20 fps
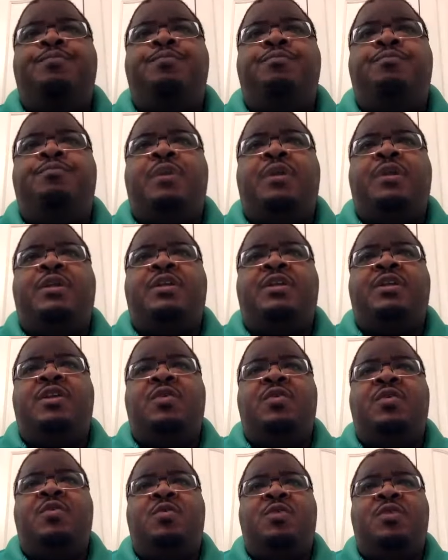But to
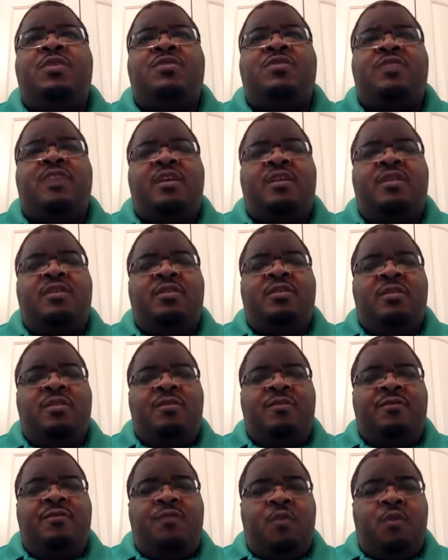know who the second,
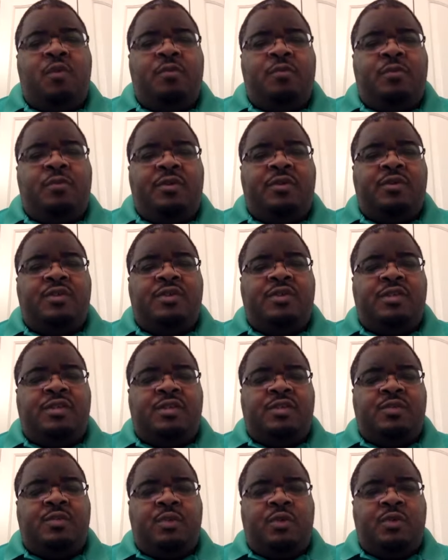third, and fourth person
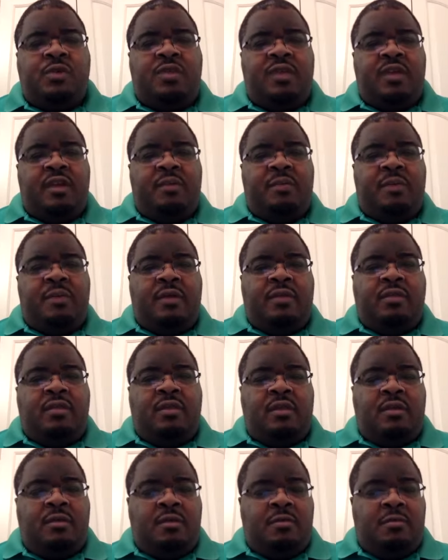is, when you think about
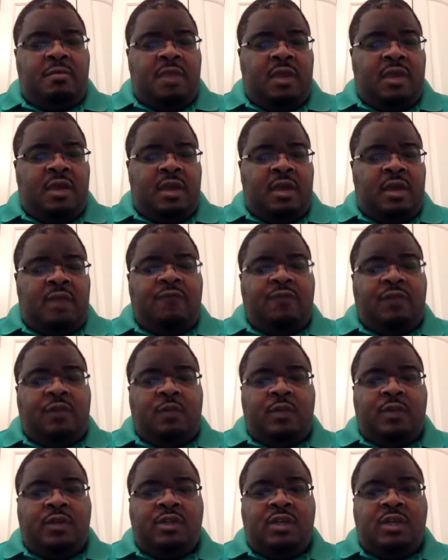the media
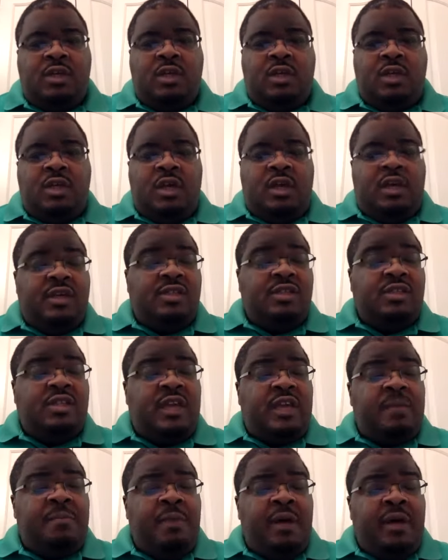influence, it doesn't
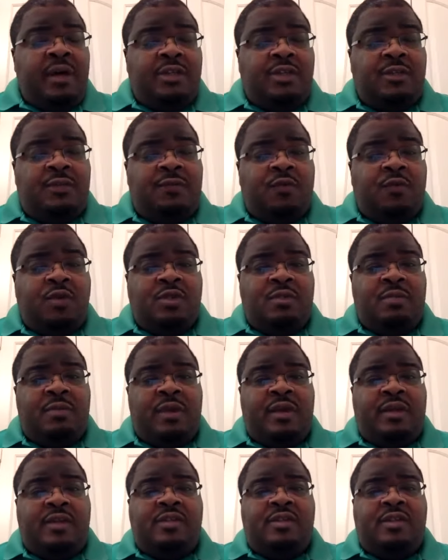take much for
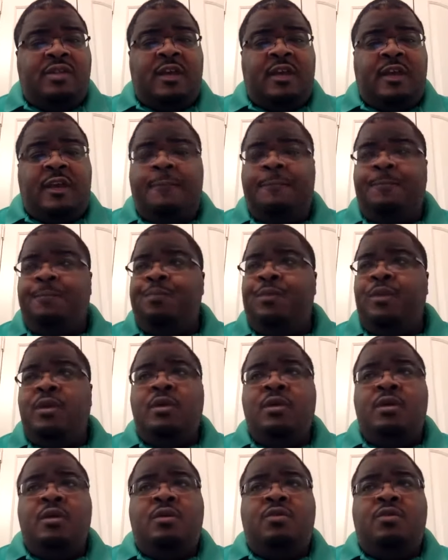somebody to say
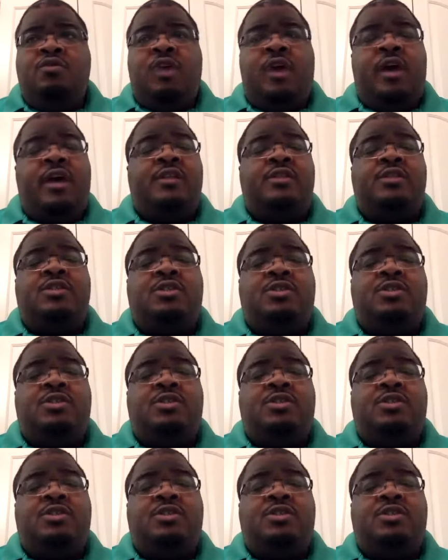John